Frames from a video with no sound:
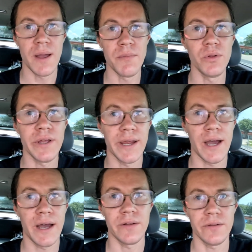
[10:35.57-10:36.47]
I'm only
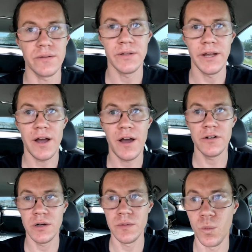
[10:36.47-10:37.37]
at like
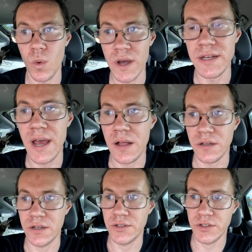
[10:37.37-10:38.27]

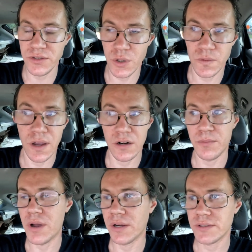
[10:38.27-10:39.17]
$101, just over
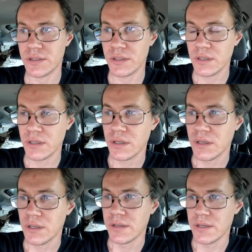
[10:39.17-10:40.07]

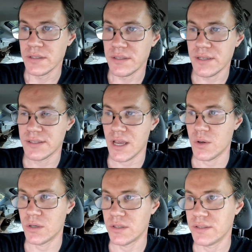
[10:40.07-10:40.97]
$100 in 6
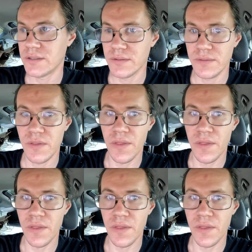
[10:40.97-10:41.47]
hours.